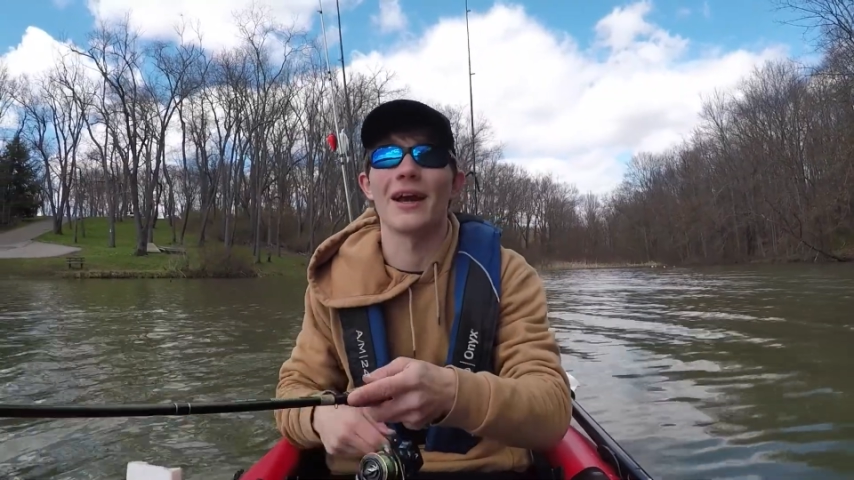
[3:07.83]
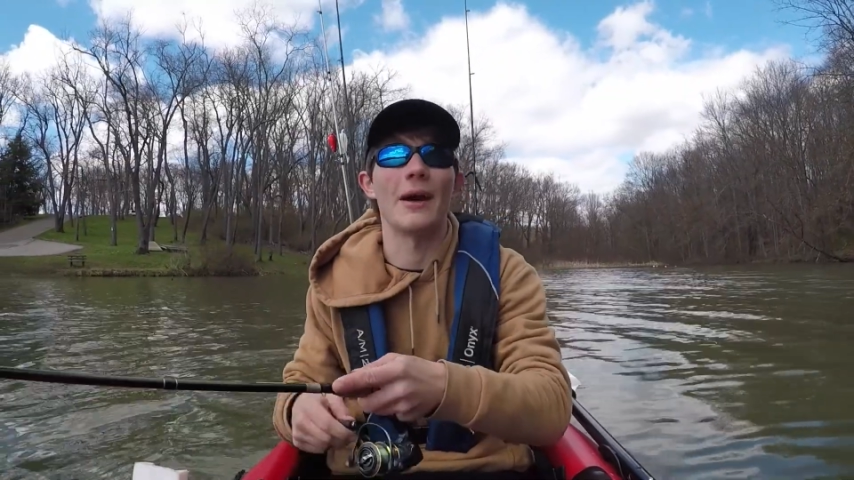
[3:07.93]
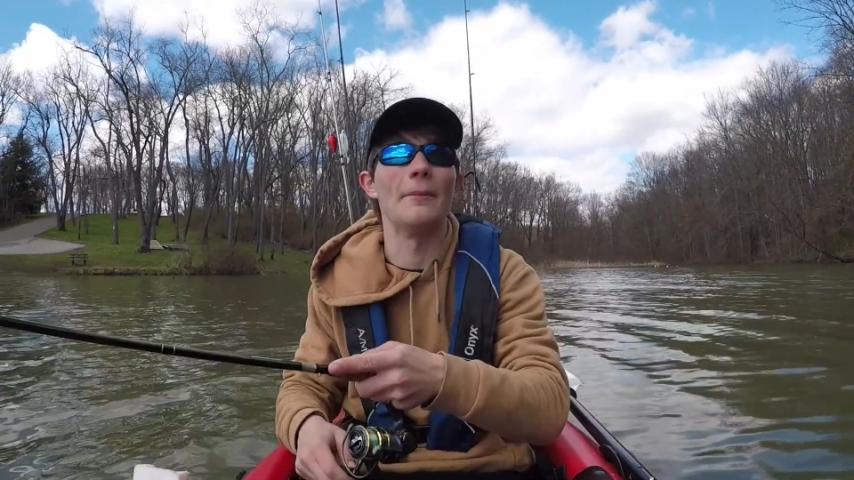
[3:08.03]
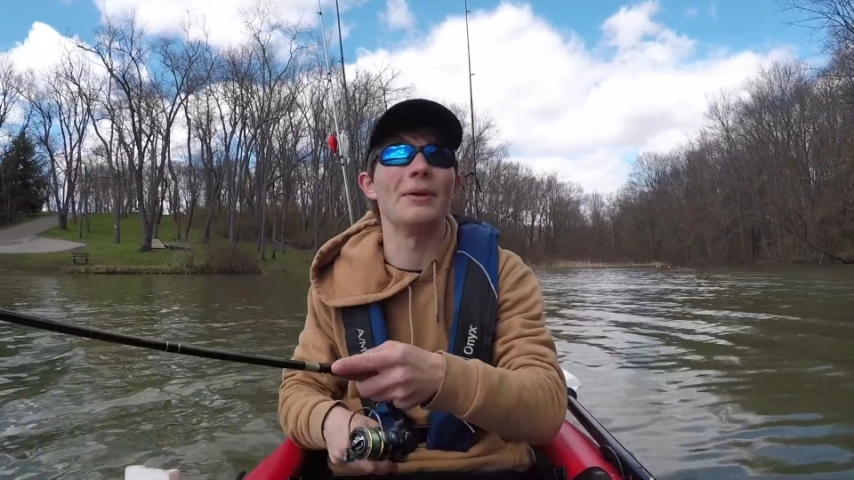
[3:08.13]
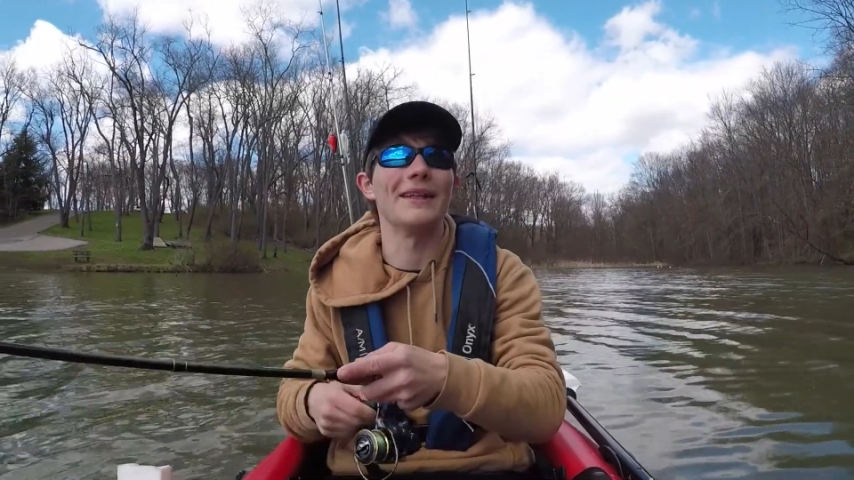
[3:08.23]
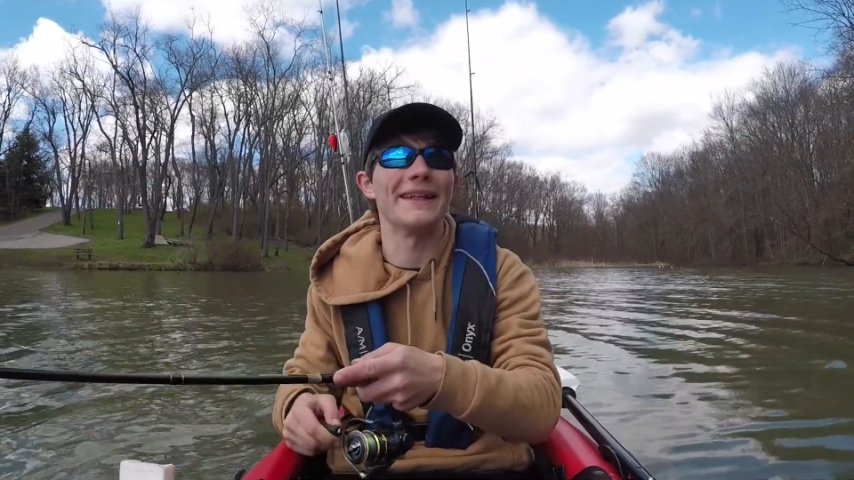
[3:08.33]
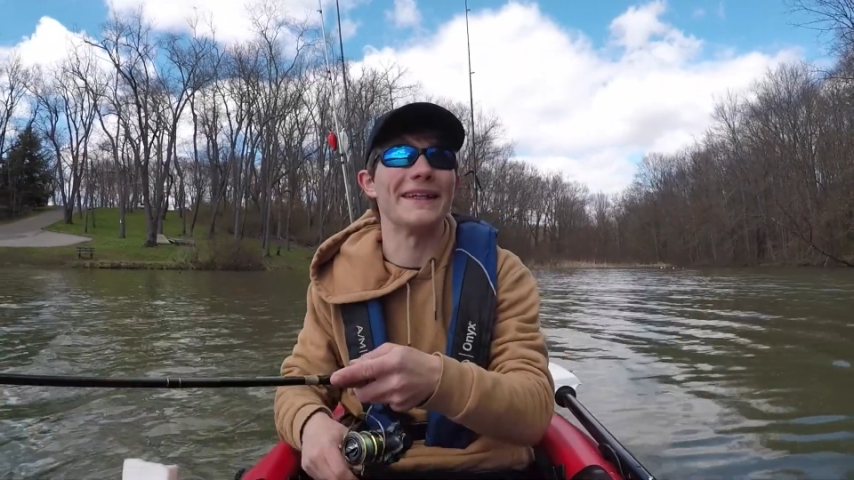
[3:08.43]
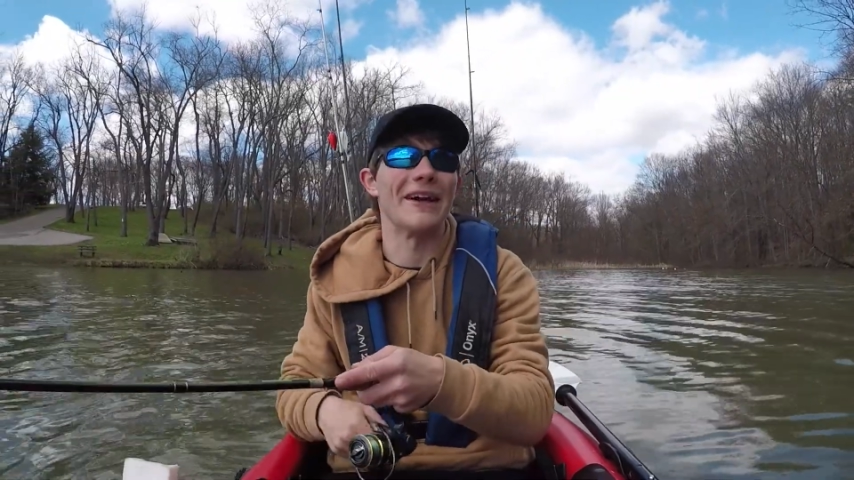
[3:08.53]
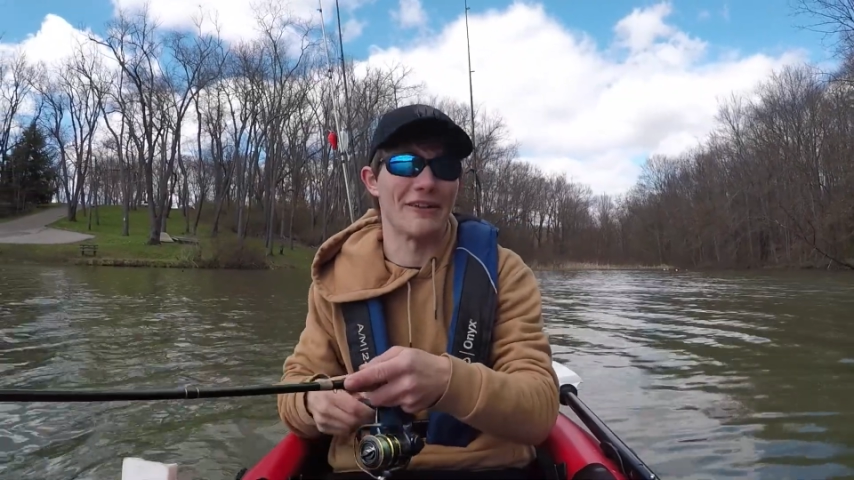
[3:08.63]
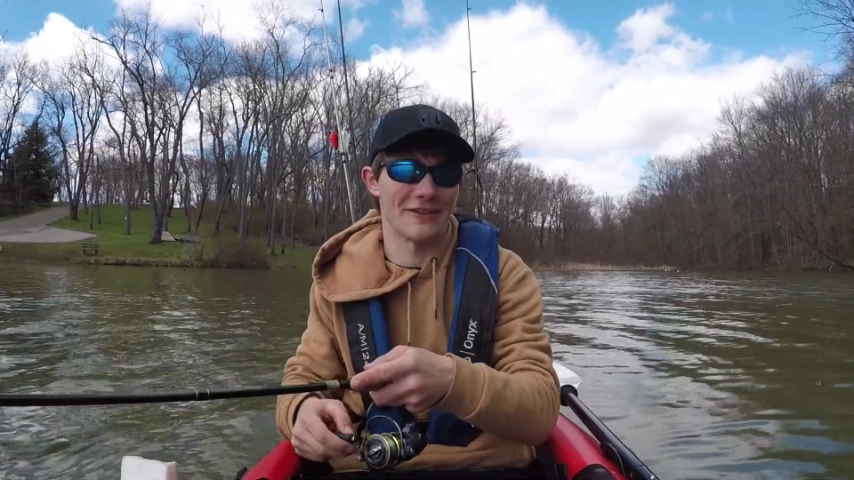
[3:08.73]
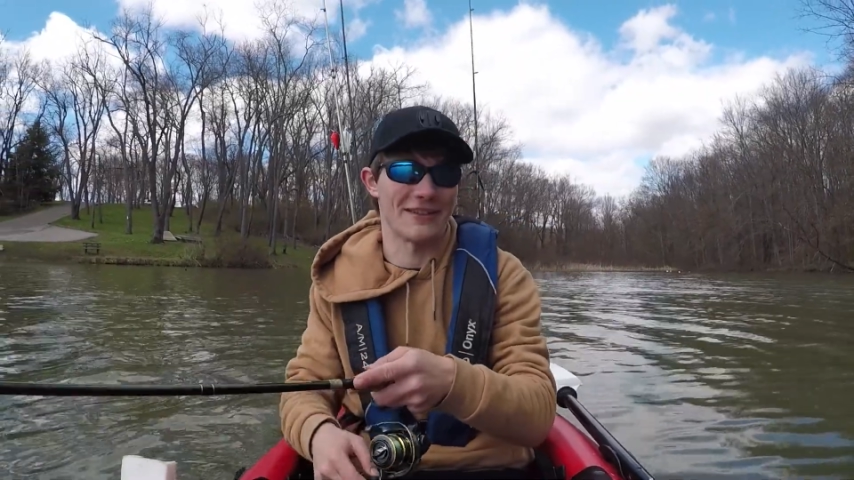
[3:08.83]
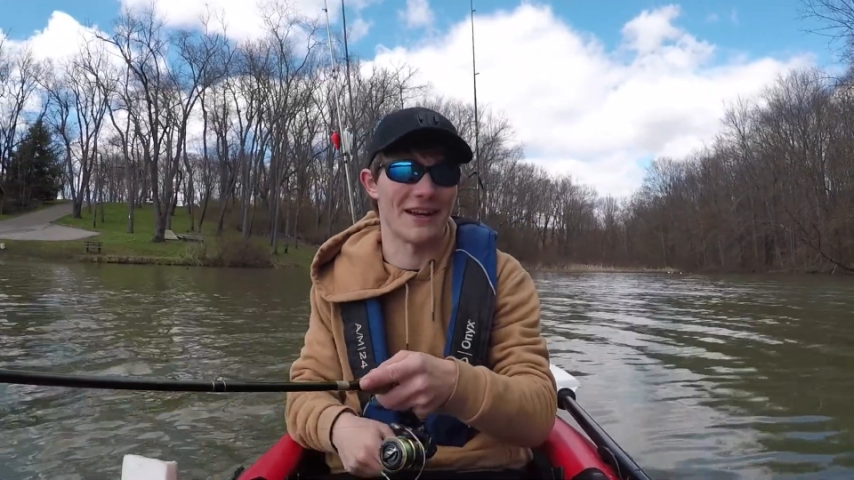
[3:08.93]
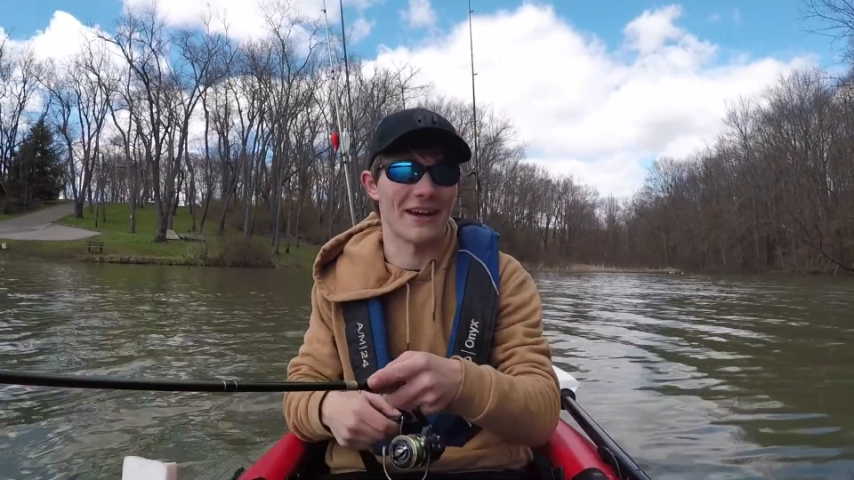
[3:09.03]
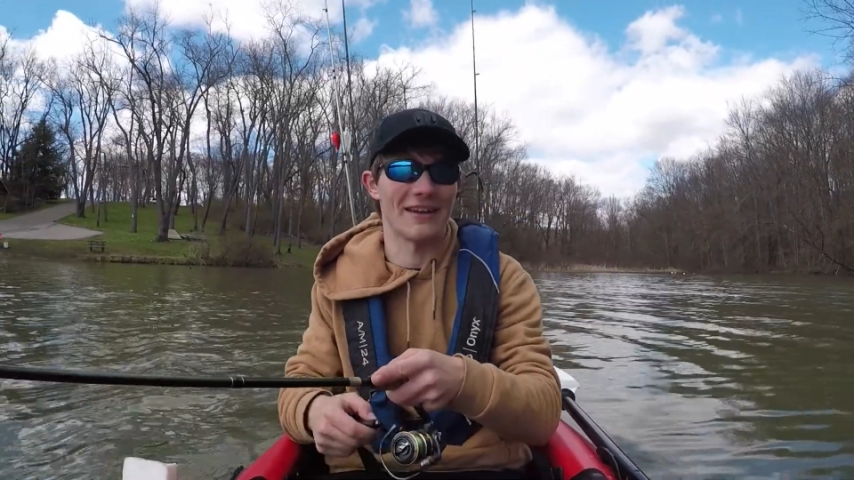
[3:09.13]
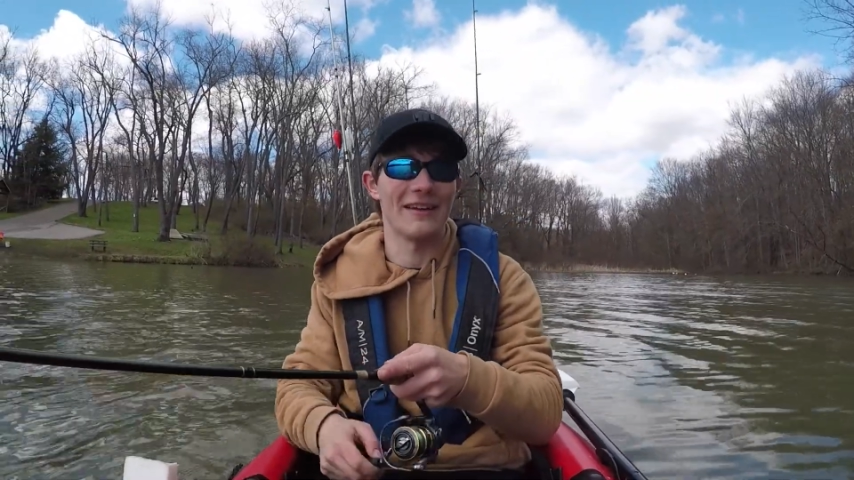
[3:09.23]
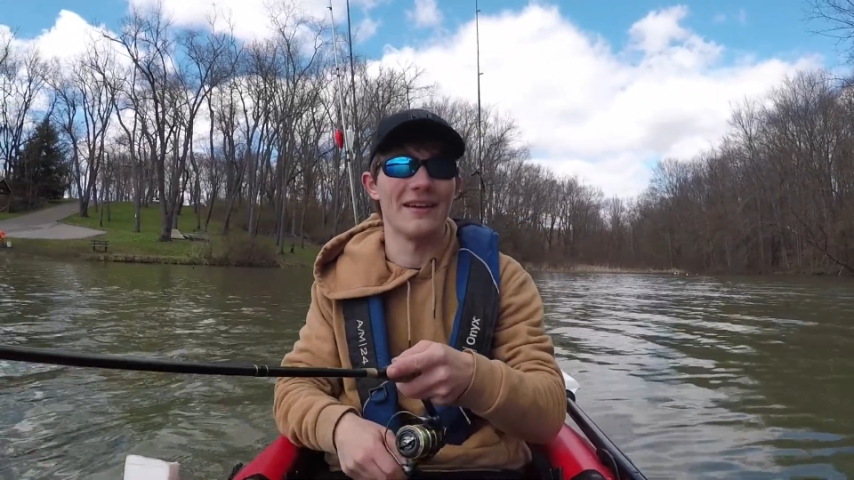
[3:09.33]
complete other side.